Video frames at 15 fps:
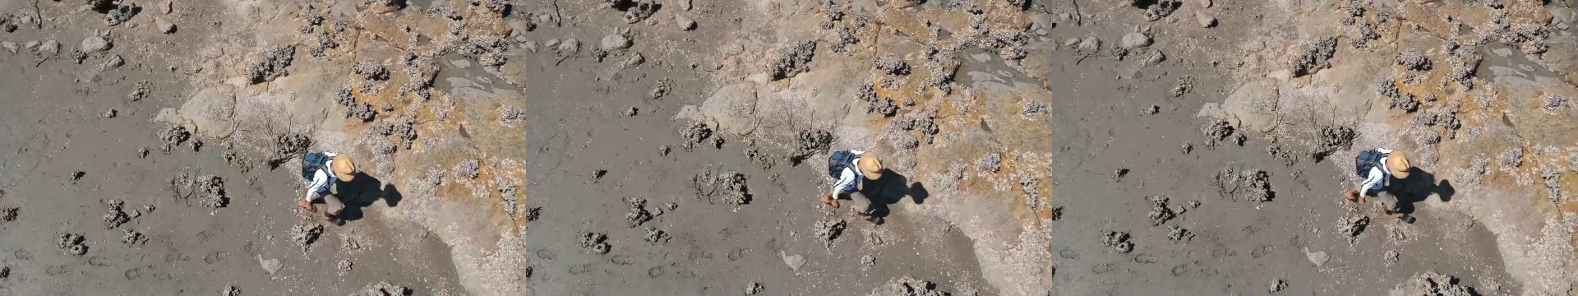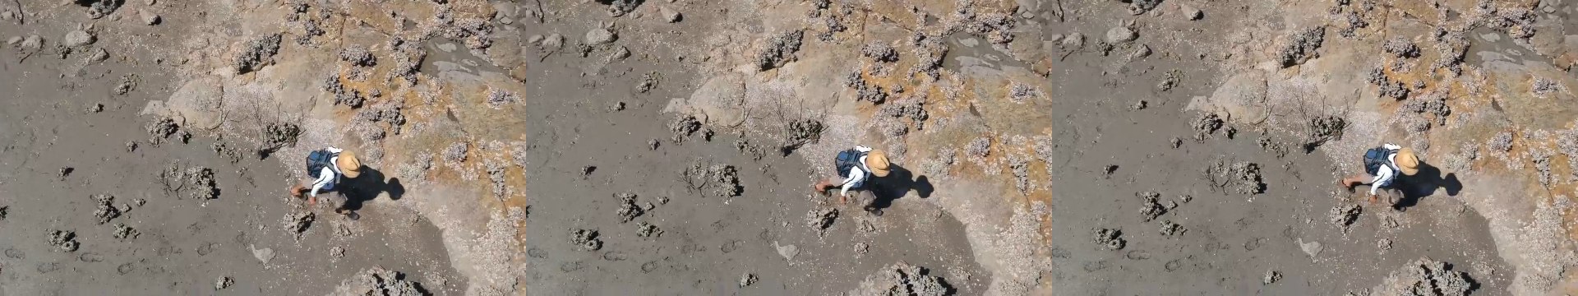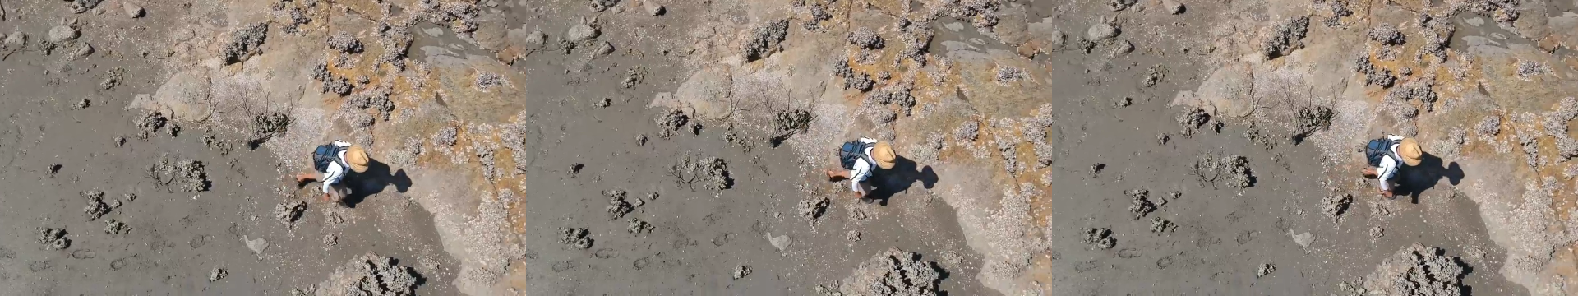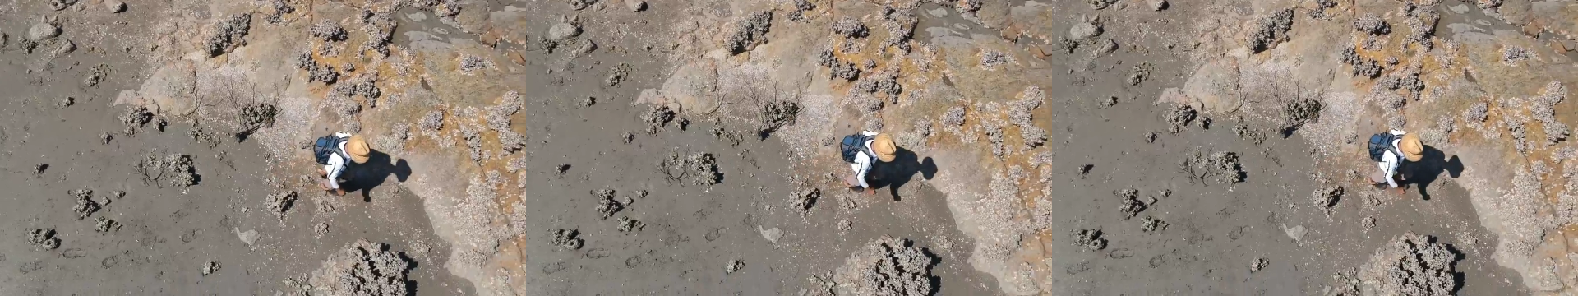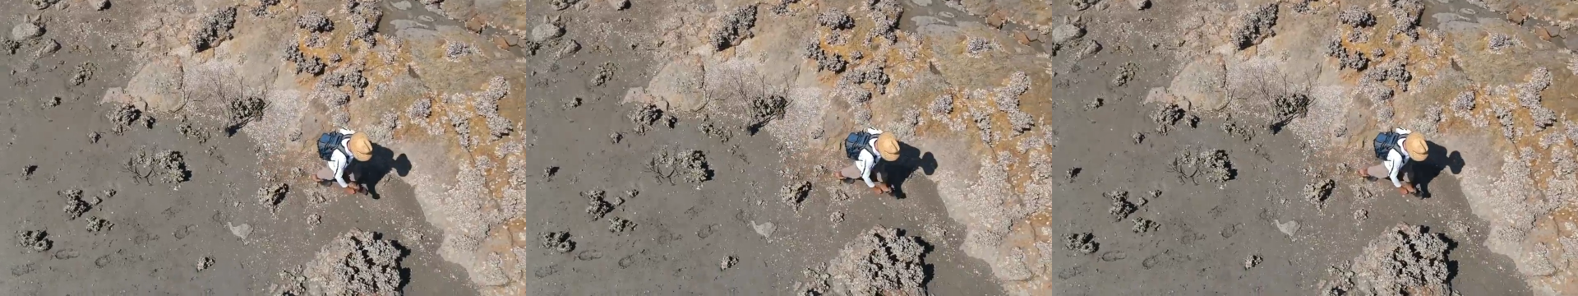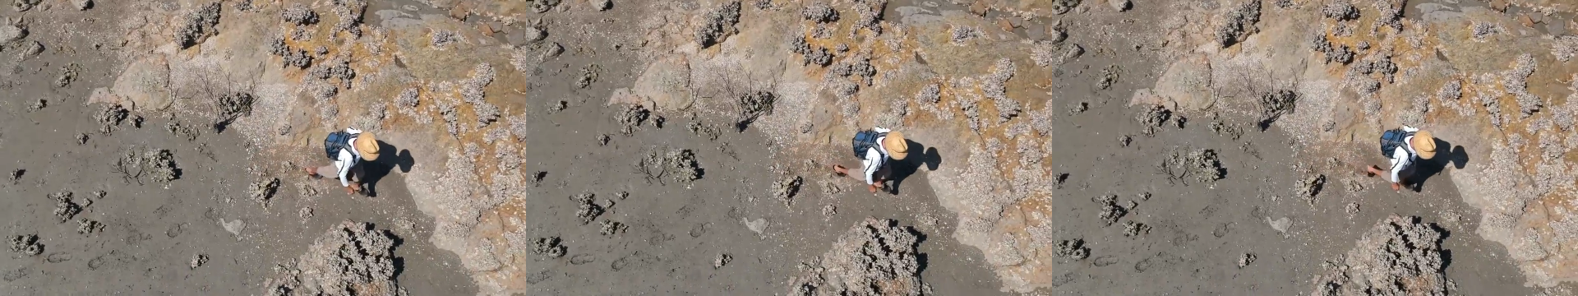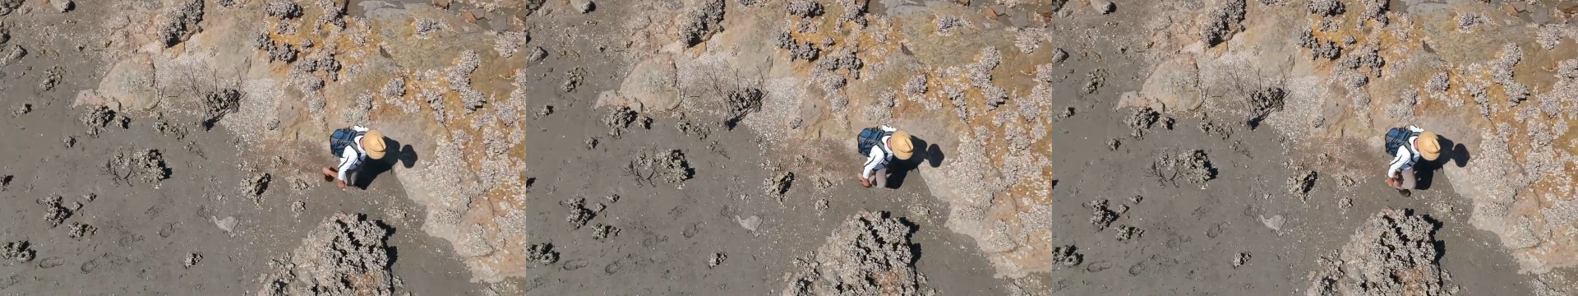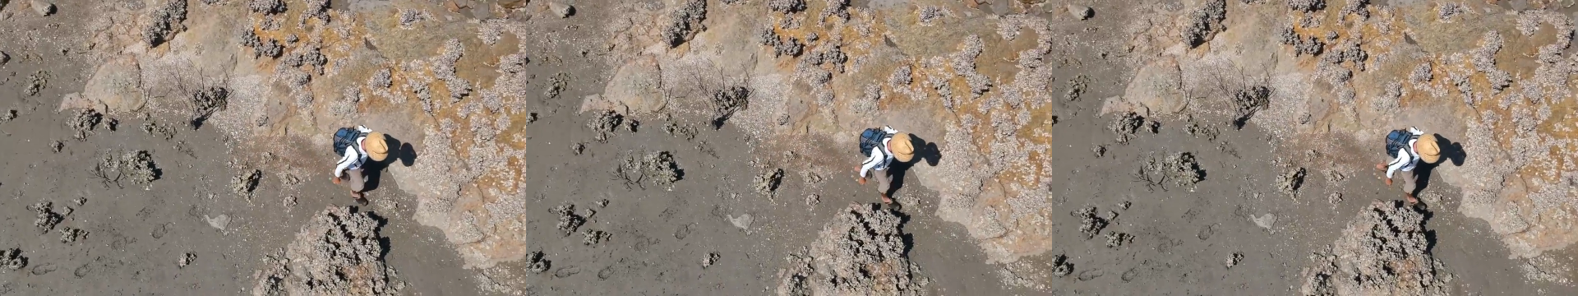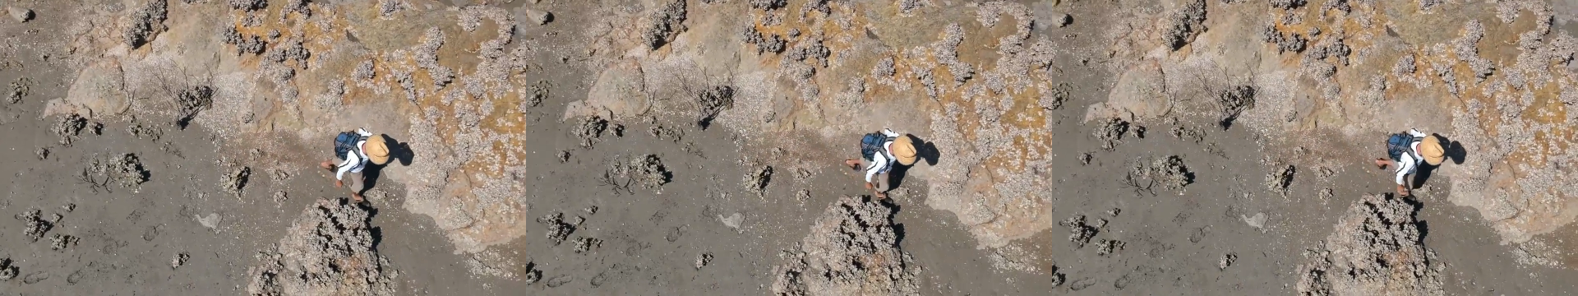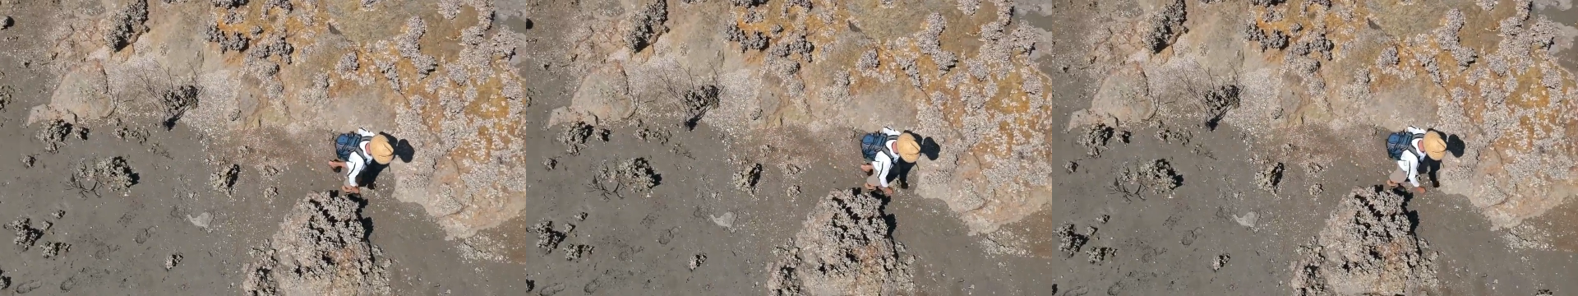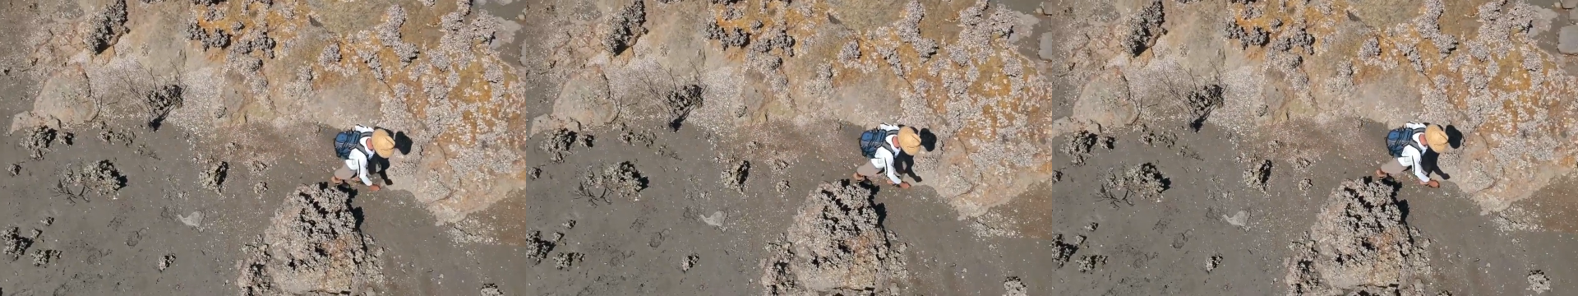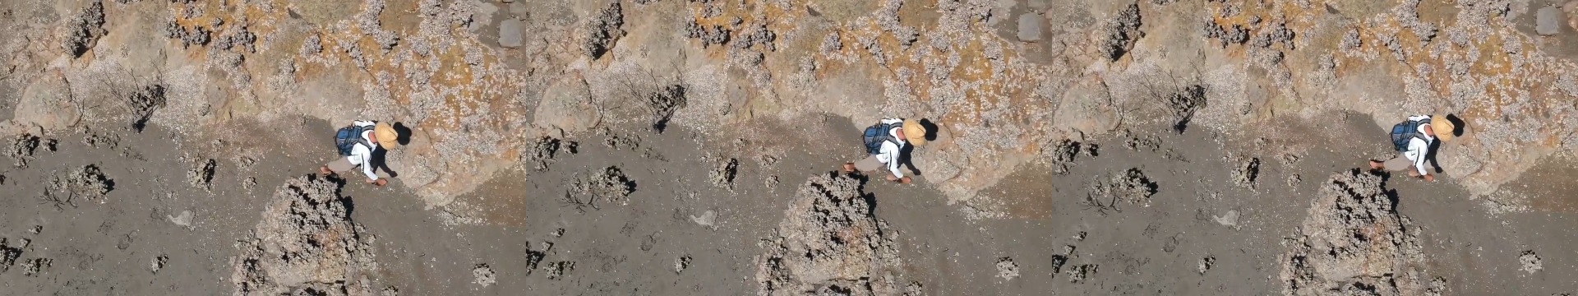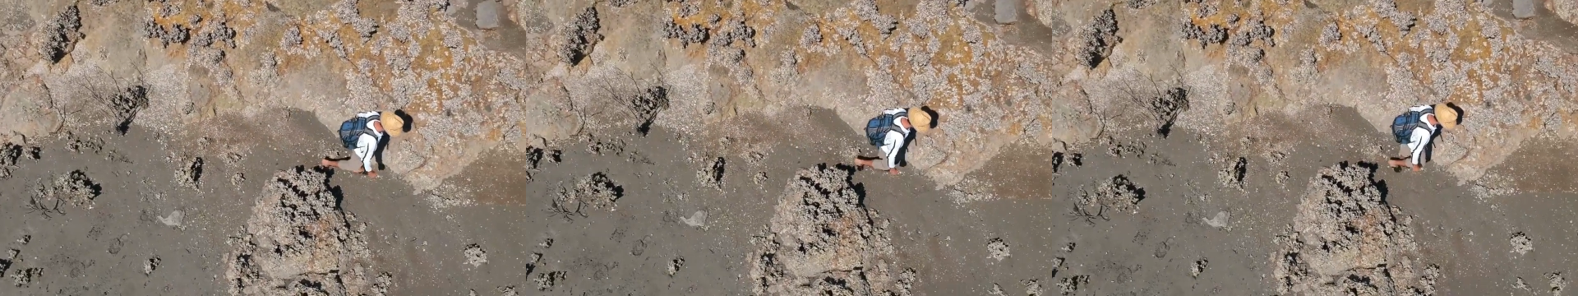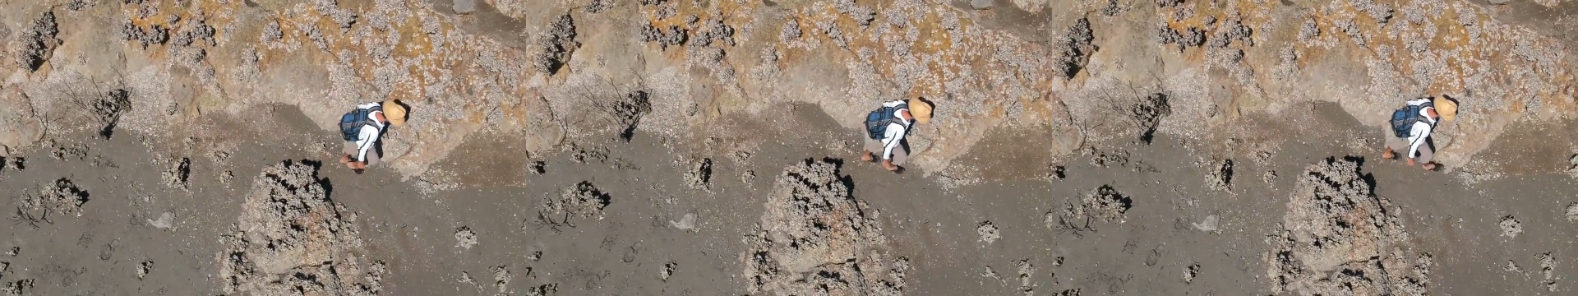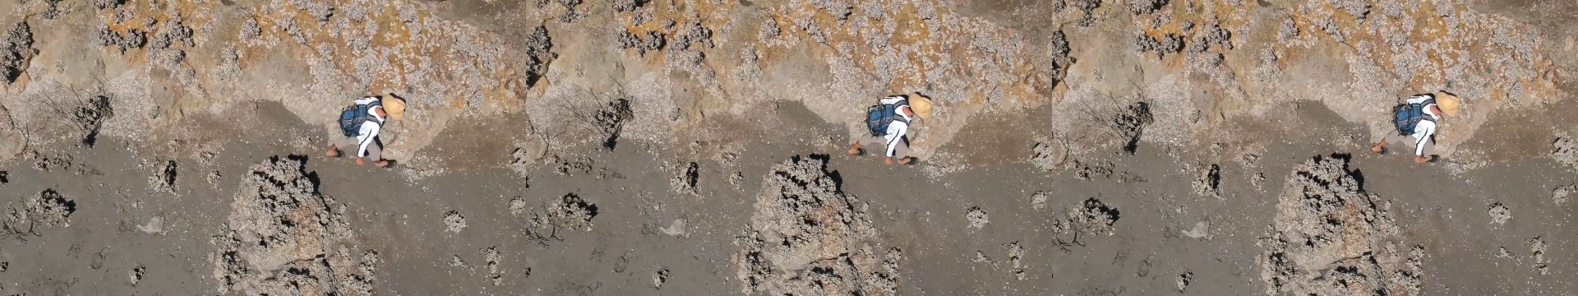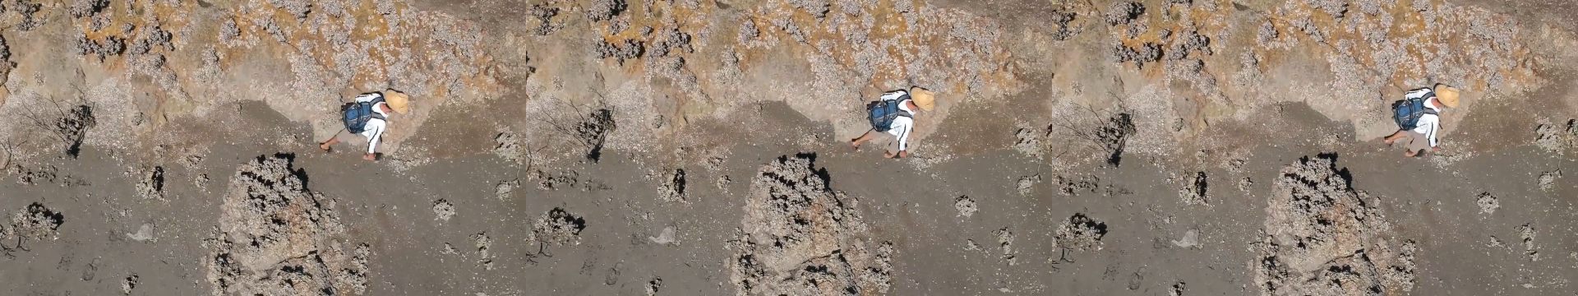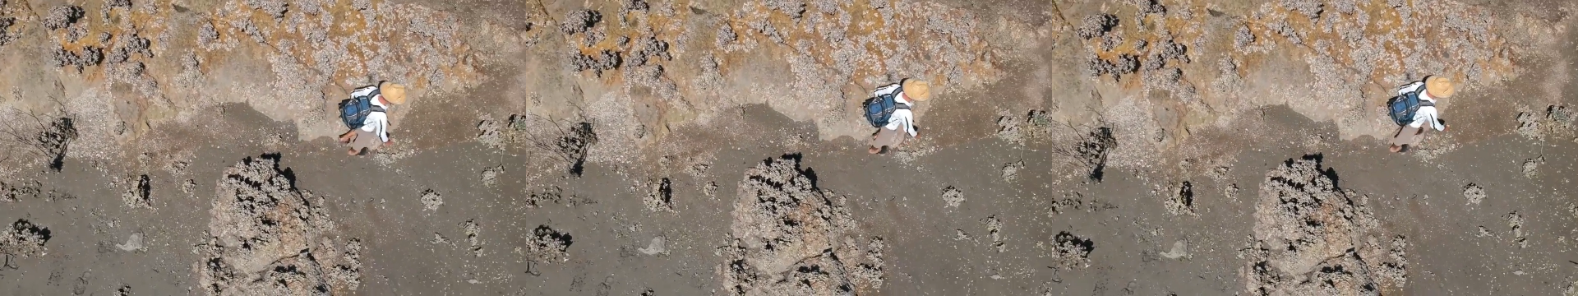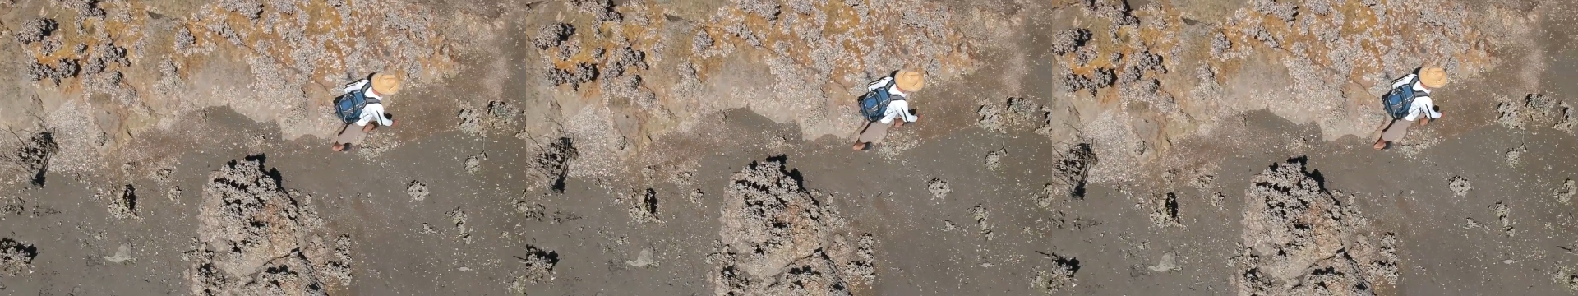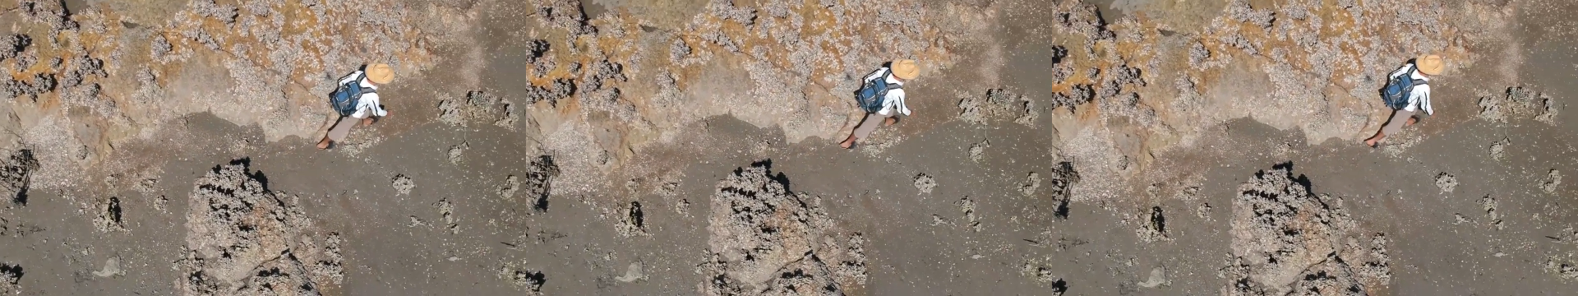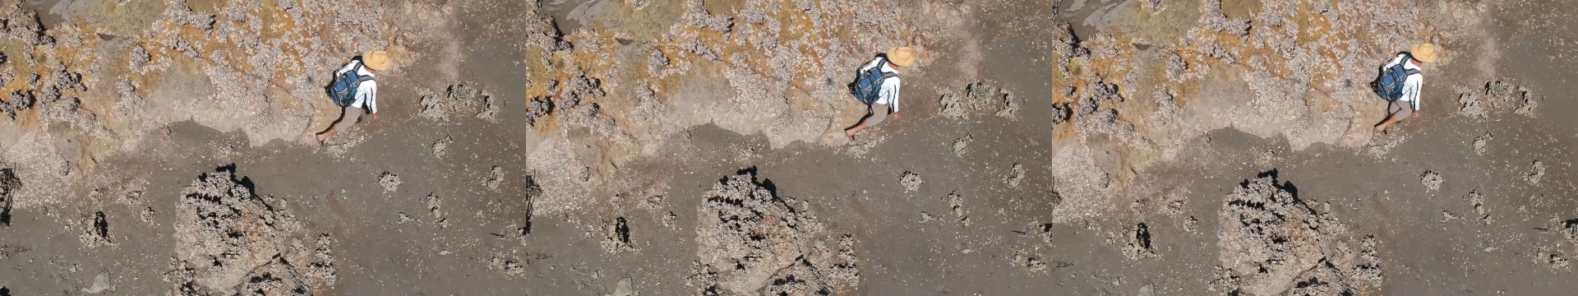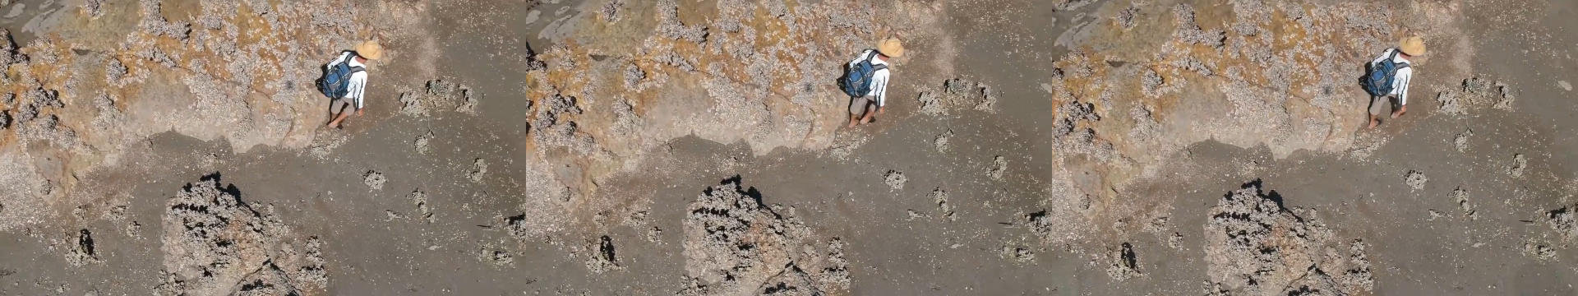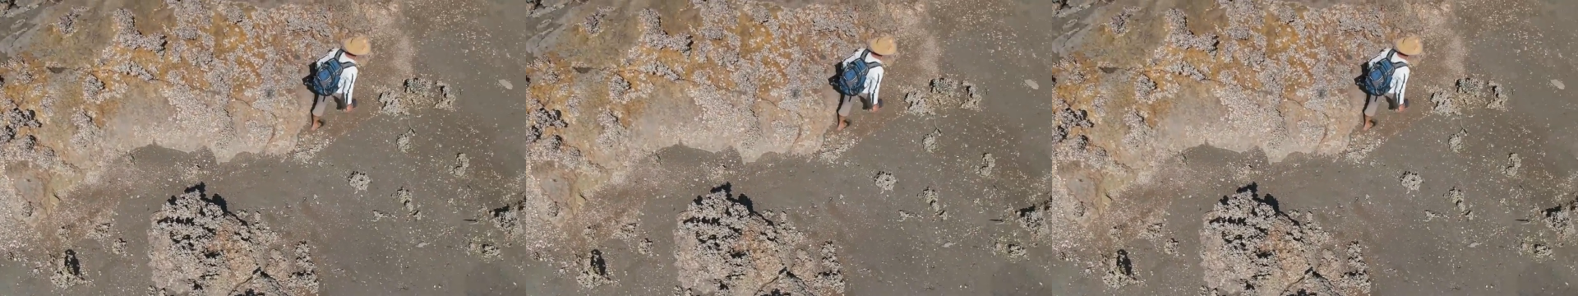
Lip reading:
Nobody's mouth can be seen.